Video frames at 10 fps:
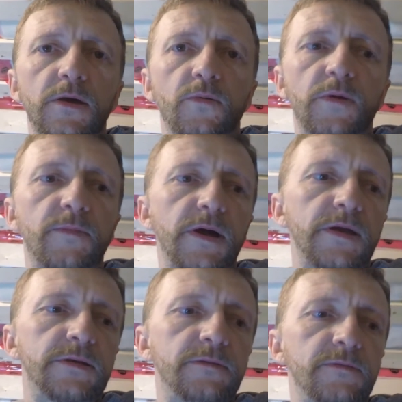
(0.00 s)

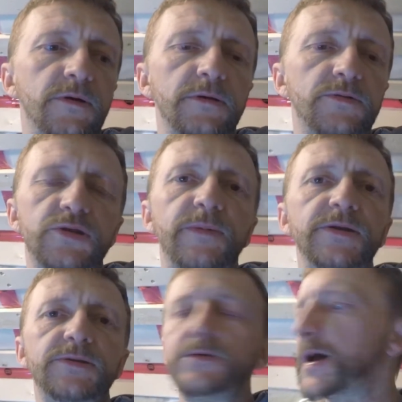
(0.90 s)
or
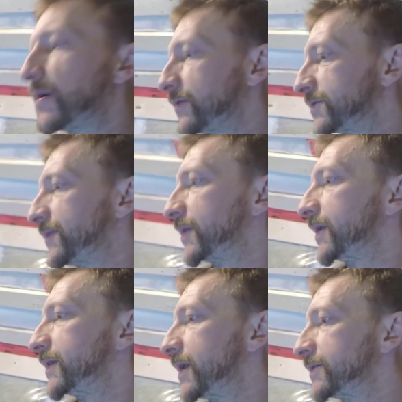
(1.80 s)
2x2 down or something
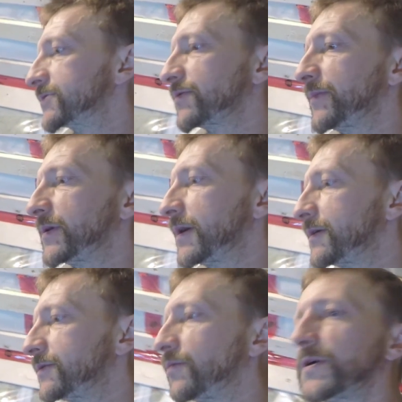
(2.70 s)
like that. Just rip it
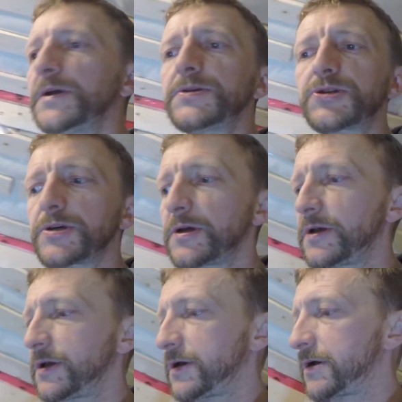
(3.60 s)
down to 1-inch
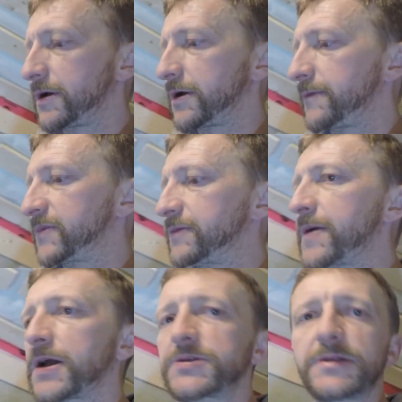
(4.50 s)
to
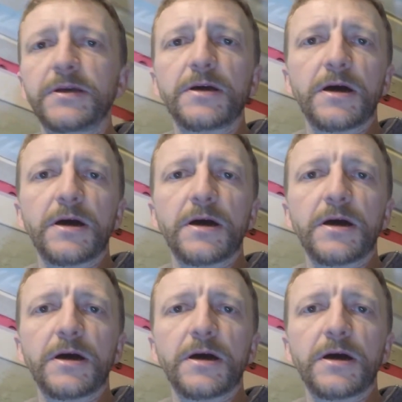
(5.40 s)
match the